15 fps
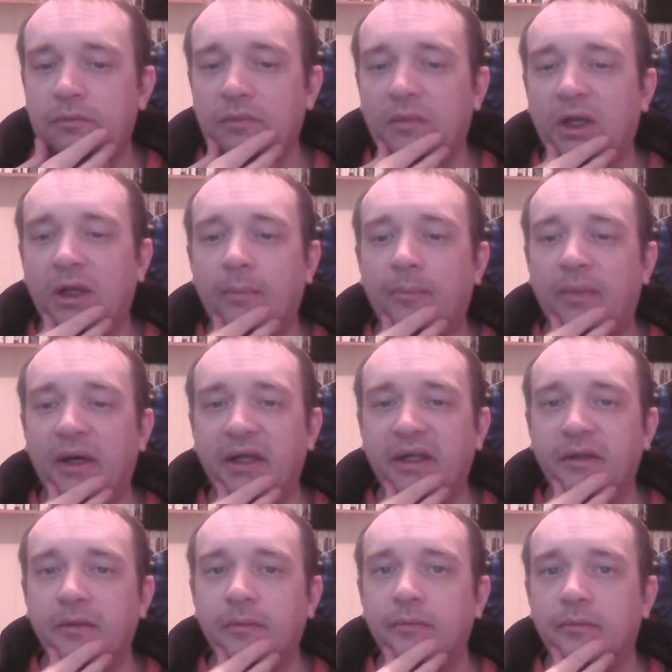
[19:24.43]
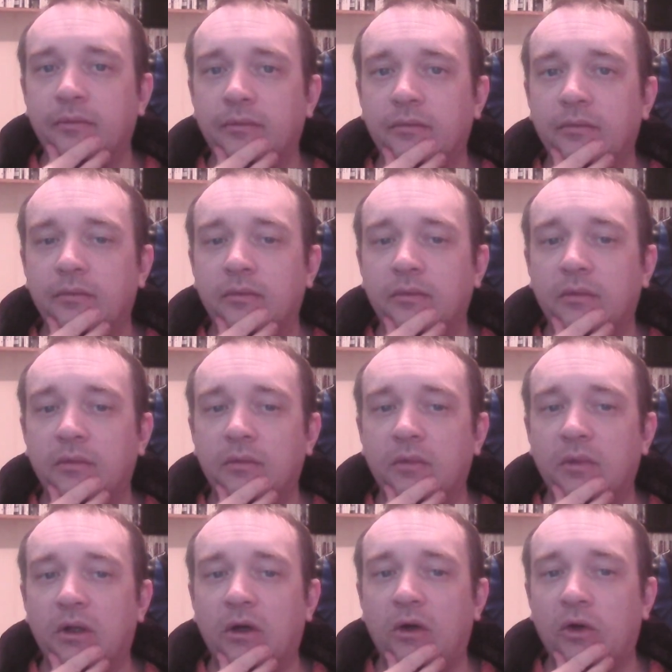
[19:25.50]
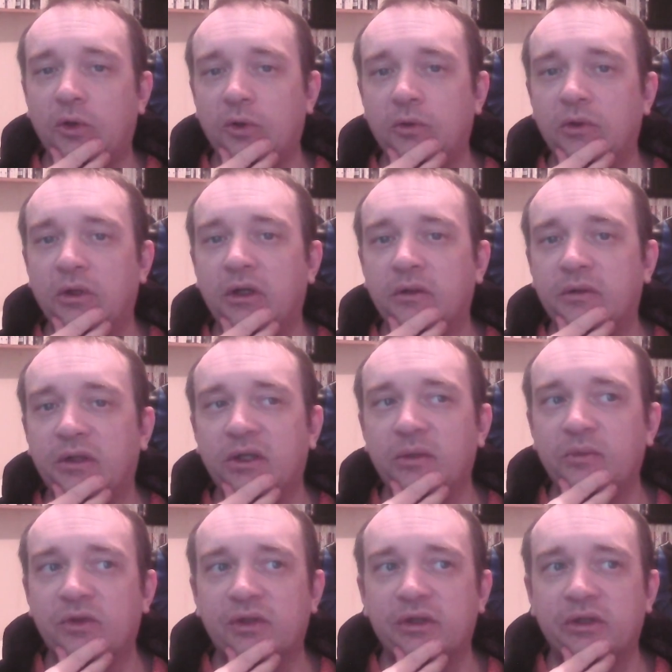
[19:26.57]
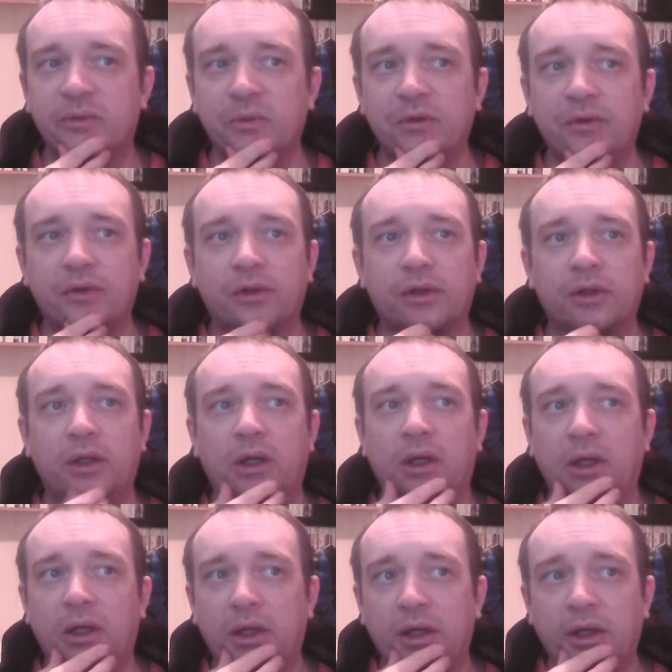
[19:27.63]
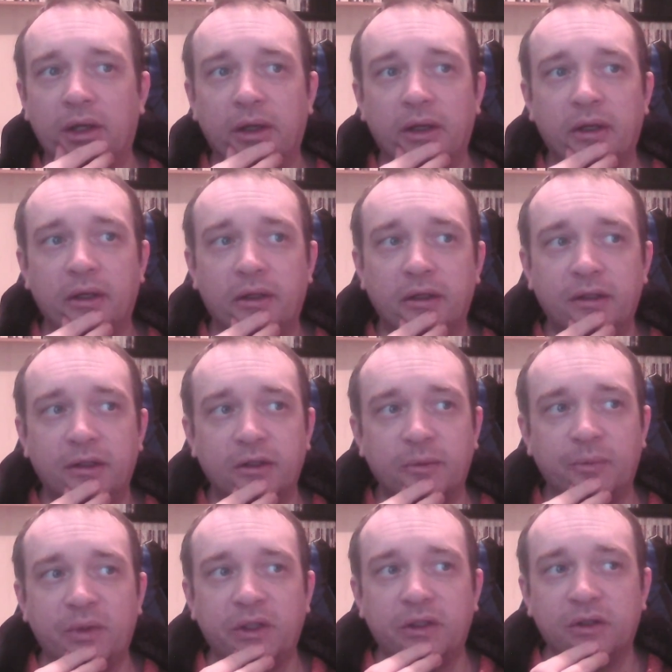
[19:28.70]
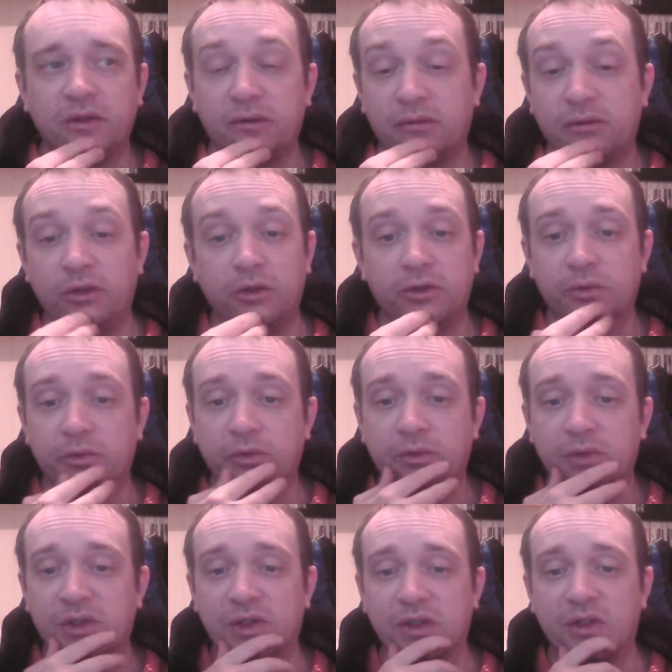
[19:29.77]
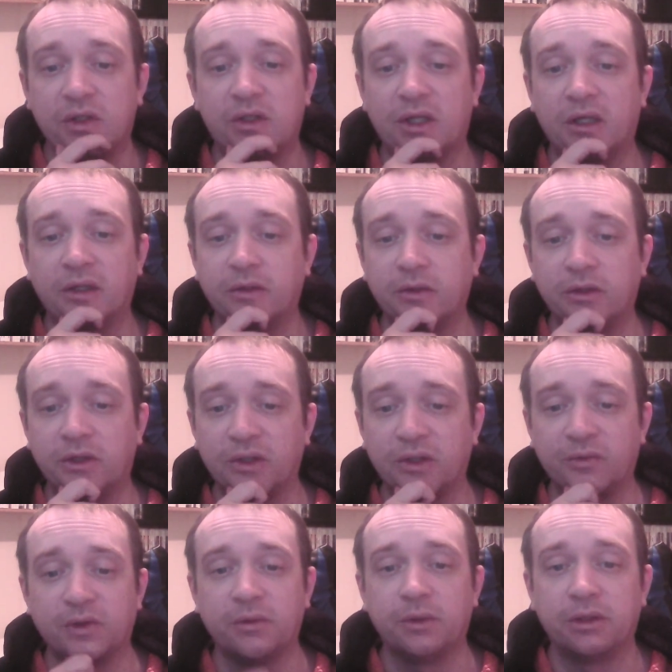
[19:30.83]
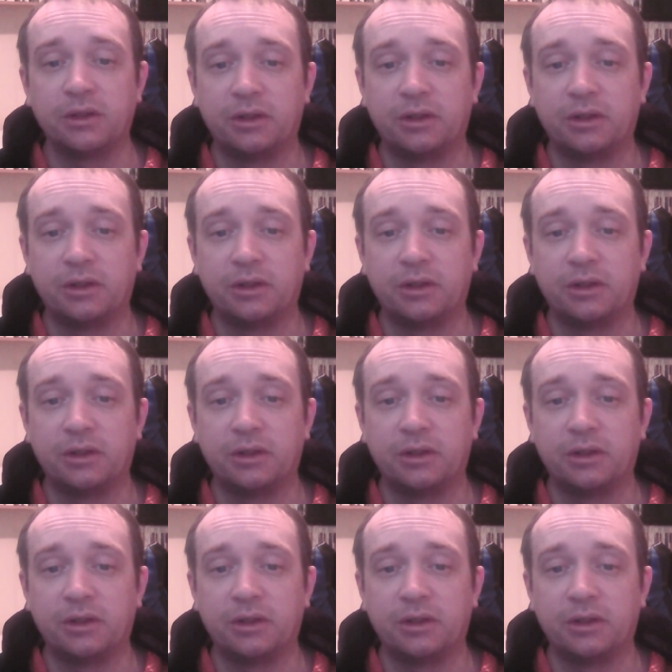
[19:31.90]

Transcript: buying a whole lot of games this month. It'll be the usual 360 titles every week.